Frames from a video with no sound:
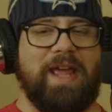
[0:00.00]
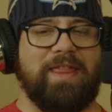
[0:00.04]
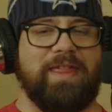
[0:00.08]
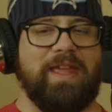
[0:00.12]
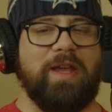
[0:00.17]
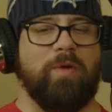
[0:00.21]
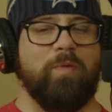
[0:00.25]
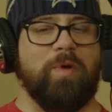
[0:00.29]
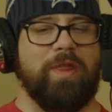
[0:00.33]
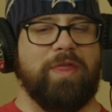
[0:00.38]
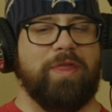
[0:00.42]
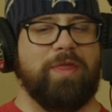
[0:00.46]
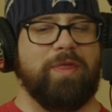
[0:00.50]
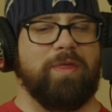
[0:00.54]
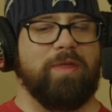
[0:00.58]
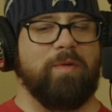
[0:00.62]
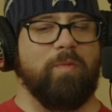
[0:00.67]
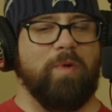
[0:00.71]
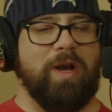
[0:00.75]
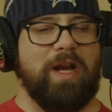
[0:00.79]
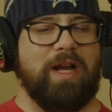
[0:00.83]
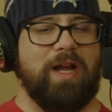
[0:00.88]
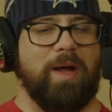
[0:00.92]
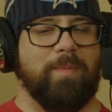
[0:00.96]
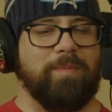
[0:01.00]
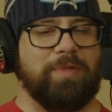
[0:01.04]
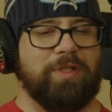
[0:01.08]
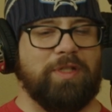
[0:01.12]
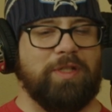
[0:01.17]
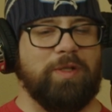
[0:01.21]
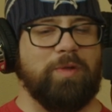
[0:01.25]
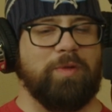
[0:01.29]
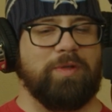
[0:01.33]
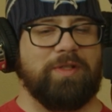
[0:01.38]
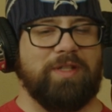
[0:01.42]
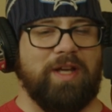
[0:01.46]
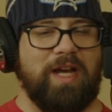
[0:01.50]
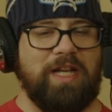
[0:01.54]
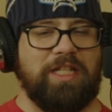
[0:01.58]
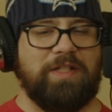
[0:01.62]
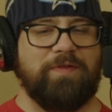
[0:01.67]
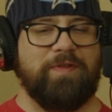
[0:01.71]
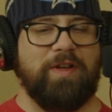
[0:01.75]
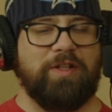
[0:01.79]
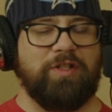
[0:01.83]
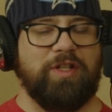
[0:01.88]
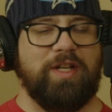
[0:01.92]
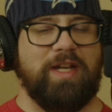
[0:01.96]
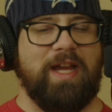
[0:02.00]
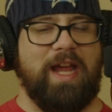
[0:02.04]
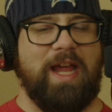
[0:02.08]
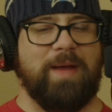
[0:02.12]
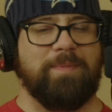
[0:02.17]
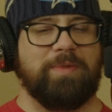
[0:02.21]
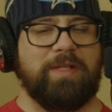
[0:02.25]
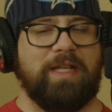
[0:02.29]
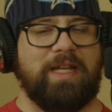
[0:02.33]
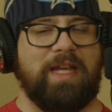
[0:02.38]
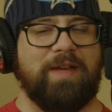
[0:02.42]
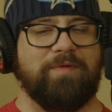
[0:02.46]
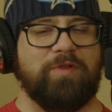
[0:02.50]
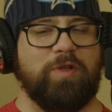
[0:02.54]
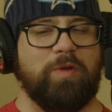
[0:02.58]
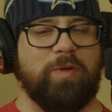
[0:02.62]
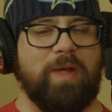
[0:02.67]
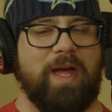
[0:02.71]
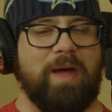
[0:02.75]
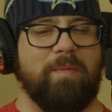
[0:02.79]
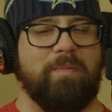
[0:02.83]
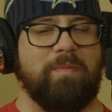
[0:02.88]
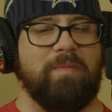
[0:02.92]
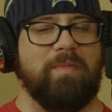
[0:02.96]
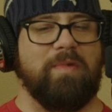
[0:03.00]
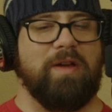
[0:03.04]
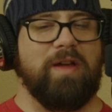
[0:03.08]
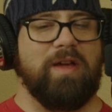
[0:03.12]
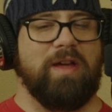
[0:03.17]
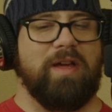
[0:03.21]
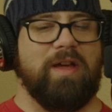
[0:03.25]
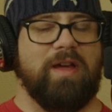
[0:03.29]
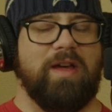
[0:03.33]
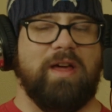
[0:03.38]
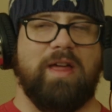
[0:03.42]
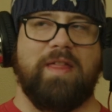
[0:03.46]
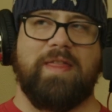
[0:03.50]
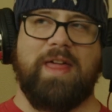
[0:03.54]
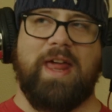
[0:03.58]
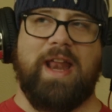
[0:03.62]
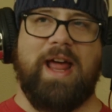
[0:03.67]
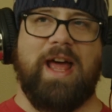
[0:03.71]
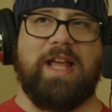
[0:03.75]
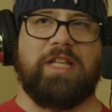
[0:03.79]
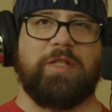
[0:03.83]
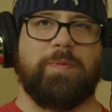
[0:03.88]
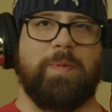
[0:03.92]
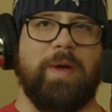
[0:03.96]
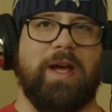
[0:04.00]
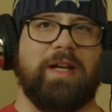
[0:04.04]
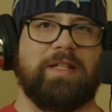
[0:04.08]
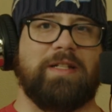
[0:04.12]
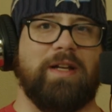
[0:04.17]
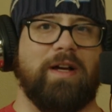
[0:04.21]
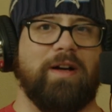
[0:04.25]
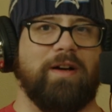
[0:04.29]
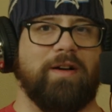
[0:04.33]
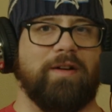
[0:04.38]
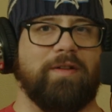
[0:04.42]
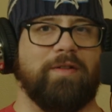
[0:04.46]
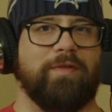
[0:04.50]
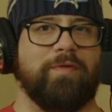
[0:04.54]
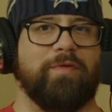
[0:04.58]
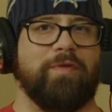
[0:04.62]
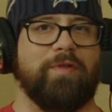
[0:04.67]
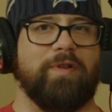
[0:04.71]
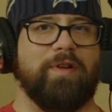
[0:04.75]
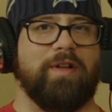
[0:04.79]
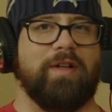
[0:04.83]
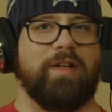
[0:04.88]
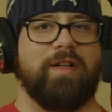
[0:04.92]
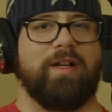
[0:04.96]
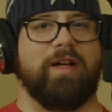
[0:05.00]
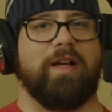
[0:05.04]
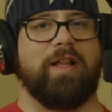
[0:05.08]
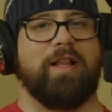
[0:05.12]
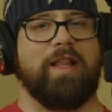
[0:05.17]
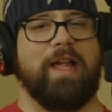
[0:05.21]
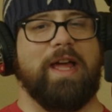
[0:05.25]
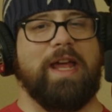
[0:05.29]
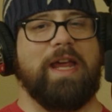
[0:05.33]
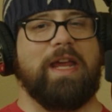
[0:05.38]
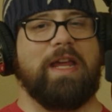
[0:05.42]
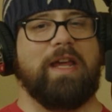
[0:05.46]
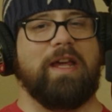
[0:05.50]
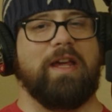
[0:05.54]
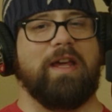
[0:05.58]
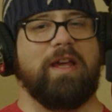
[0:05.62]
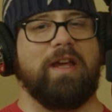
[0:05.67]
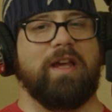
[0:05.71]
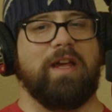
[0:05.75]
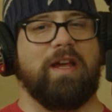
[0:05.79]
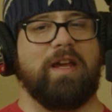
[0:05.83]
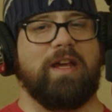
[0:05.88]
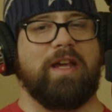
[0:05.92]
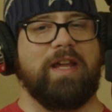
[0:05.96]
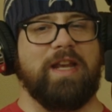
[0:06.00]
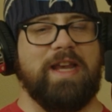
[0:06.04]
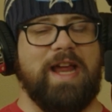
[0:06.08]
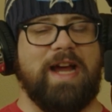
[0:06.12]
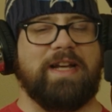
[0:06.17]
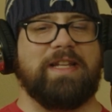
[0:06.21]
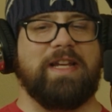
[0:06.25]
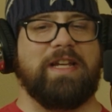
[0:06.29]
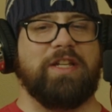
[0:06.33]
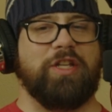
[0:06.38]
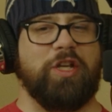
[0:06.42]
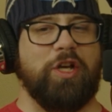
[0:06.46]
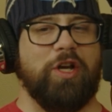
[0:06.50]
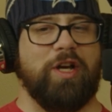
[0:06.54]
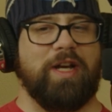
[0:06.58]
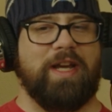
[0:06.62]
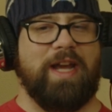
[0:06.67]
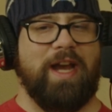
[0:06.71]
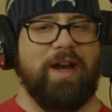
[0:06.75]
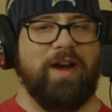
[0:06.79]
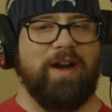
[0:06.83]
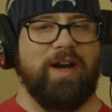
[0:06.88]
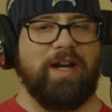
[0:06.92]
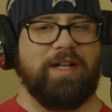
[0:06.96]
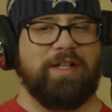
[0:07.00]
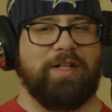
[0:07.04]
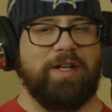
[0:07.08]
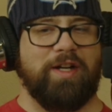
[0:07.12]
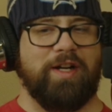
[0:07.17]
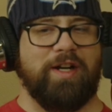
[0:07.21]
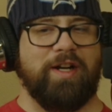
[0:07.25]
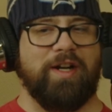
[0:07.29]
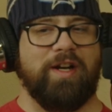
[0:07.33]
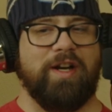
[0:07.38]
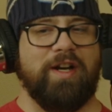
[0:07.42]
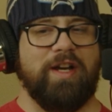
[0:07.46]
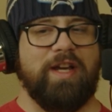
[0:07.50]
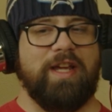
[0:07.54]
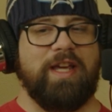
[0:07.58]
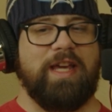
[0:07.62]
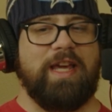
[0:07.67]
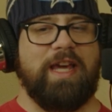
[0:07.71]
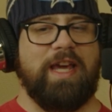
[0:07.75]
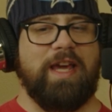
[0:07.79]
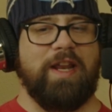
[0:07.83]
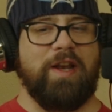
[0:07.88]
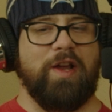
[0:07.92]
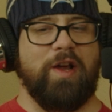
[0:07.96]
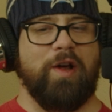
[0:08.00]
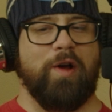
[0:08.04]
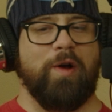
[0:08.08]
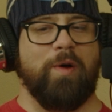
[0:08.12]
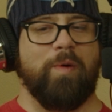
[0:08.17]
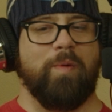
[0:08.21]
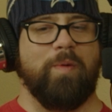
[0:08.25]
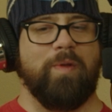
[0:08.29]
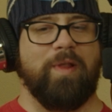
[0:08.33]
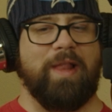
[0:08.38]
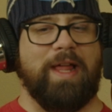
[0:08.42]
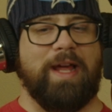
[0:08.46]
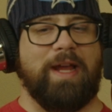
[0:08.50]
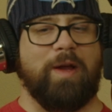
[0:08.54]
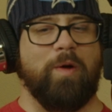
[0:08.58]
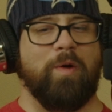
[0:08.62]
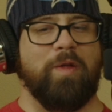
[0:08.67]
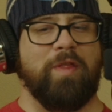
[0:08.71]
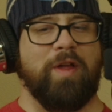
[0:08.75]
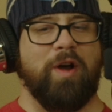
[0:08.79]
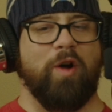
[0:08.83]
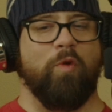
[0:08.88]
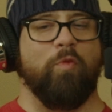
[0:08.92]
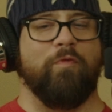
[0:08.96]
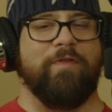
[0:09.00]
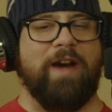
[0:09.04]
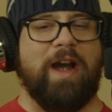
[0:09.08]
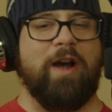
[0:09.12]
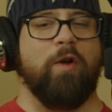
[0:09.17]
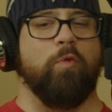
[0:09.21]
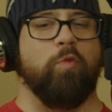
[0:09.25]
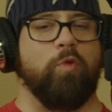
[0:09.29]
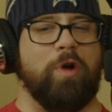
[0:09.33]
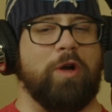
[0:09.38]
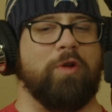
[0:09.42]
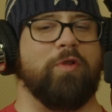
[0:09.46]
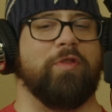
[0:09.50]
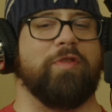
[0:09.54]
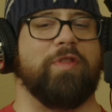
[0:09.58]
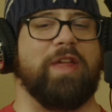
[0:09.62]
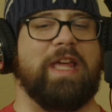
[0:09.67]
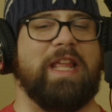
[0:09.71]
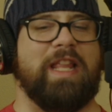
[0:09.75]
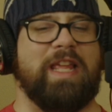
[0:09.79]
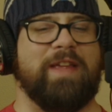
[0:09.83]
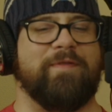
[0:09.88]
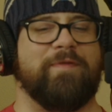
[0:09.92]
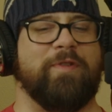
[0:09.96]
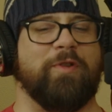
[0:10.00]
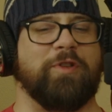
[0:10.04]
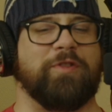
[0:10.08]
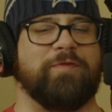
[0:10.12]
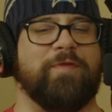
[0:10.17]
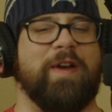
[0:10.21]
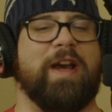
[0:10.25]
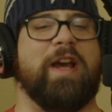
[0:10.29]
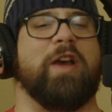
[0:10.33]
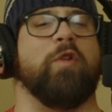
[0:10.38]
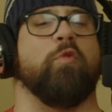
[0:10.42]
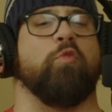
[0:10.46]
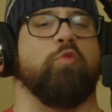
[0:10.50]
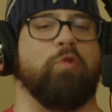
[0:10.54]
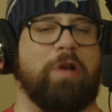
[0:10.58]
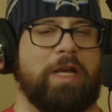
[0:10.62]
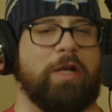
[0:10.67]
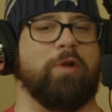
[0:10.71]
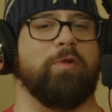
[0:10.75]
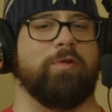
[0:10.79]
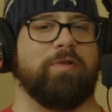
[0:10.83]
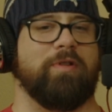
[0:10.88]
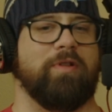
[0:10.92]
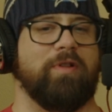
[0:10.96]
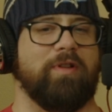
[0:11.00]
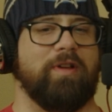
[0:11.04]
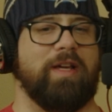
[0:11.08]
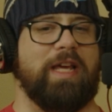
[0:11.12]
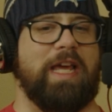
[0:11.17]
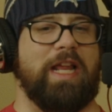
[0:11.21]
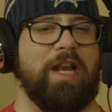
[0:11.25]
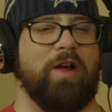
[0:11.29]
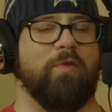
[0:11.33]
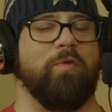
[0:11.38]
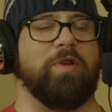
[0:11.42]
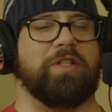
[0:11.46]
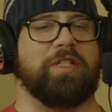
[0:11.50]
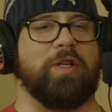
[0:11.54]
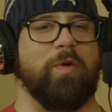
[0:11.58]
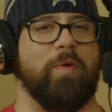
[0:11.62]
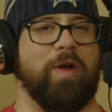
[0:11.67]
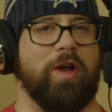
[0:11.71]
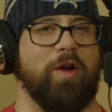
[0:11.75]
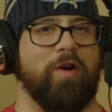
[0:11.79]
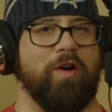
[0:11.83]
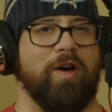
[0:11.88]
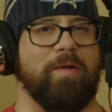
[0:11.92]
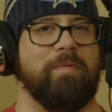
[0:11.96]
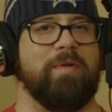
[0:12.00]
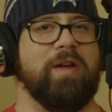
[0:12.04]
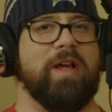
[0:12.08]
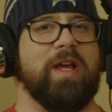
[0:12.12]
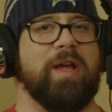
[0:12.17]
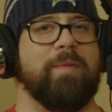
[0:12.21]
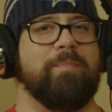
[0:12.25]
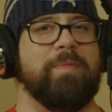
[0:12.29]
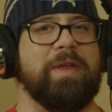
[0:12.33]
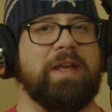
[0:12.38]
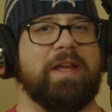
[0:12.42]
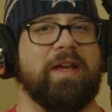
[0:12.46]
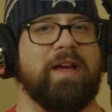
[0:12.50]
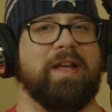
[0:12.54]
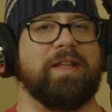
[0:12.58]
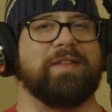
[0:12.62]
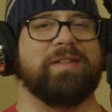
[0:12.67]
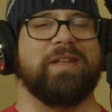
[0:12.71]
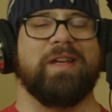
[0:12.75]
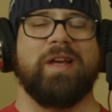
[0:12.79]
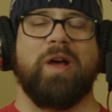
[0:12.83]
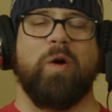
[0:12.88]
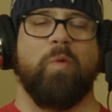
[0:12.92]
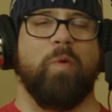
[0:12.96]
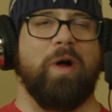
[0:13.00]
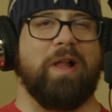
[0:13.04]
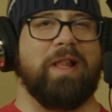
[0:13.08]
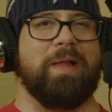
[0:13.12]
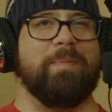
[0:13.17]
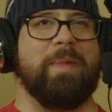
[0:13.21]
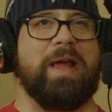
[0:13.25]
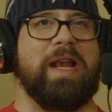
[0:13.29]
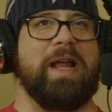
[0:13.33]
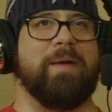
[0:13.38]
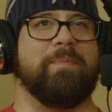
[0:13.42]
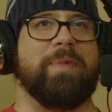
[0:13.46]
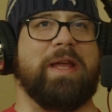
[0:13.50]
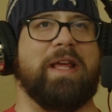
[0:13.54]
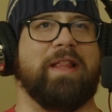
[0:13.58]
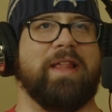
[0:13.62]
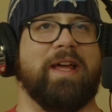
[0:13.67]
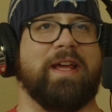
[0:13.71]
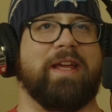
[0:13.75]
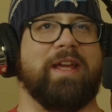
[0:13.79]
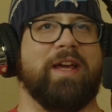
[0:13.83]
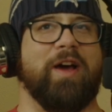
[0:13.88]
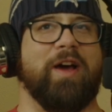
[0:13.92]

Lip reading: think when it comes to science fiction games, it gives you that that aspect of like connecting to your character, like they're very real. It feels very real, what's going on, because while it may not be like,